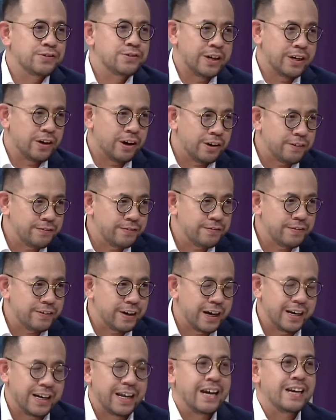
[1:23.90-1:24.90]
There's always
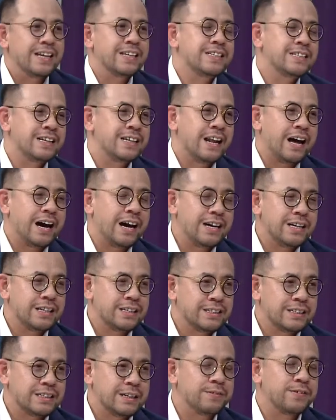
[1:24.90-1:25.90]
trade-off, mm -hmm. and mm-hmm. therein
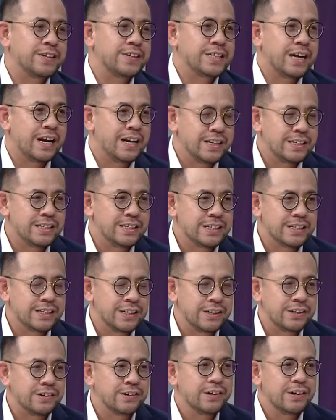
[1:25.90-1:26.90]
lies some of the
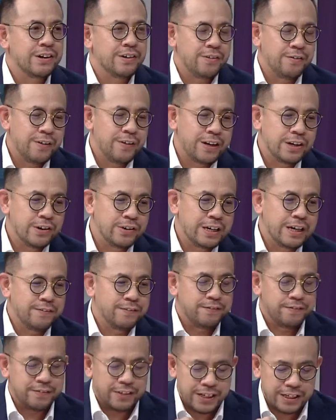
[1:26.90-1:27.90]
challenges. You know,
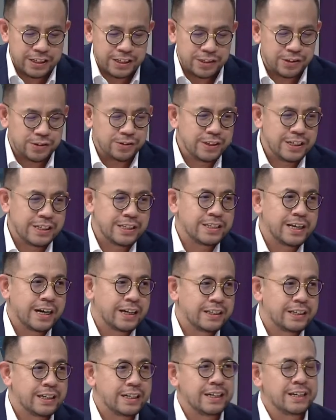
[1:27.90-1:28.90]
when you give this
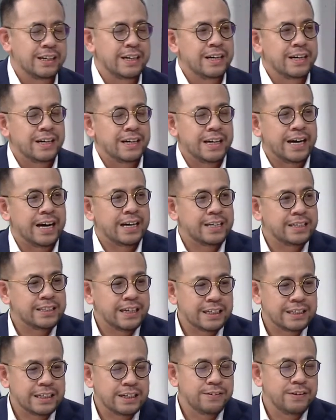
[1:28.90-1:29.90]
to this sector,
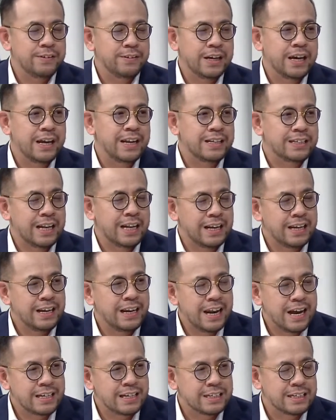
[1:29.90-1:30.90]
the other sector will
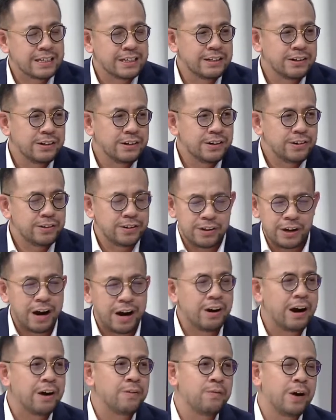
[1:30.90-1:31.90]
get slightly lesser,
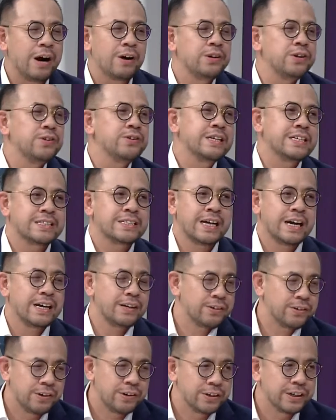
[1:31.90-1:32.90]
or you know, how how do
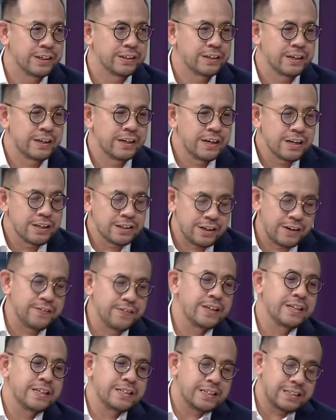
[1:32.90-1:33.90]
you decide on all this?
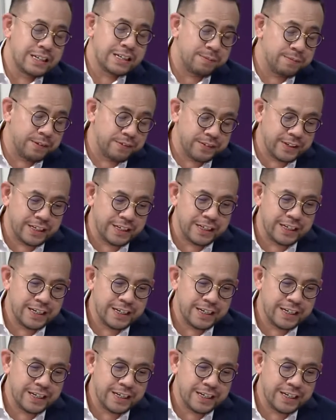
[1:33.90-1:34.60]
So I think this is